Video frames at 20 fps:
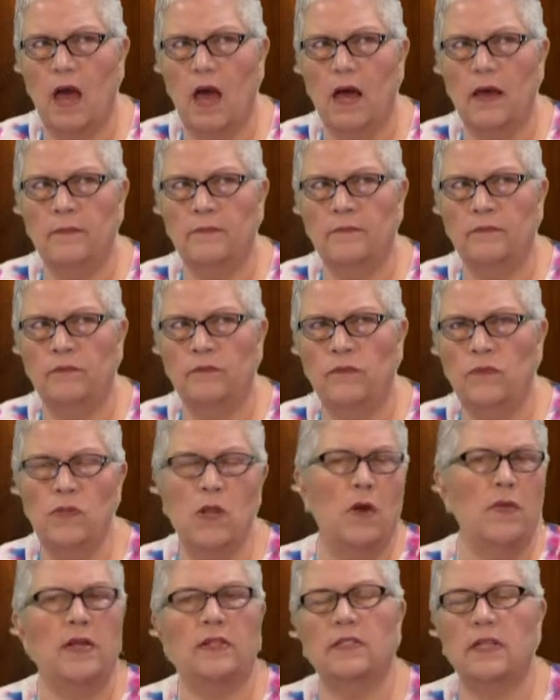no,
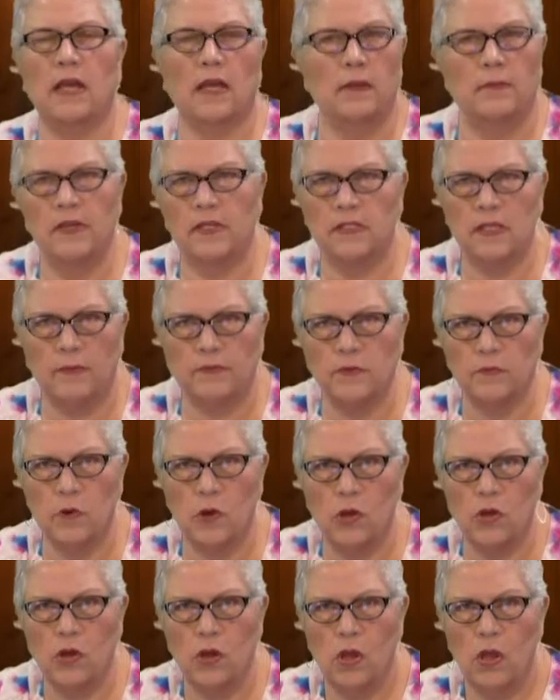that's not going to be
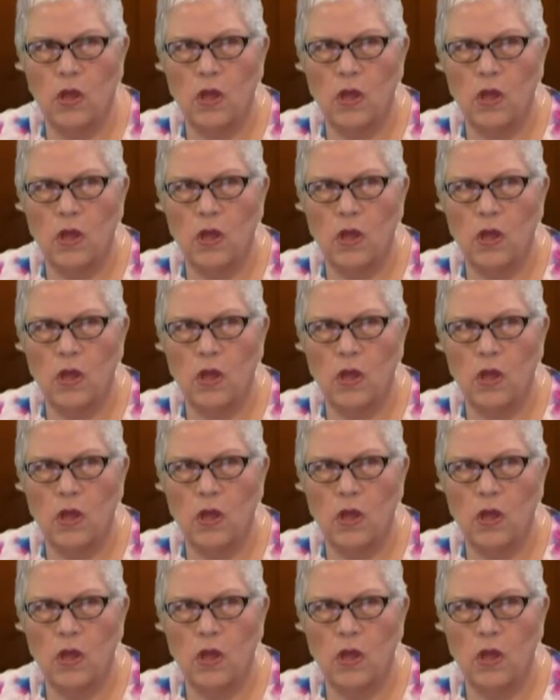acceptable.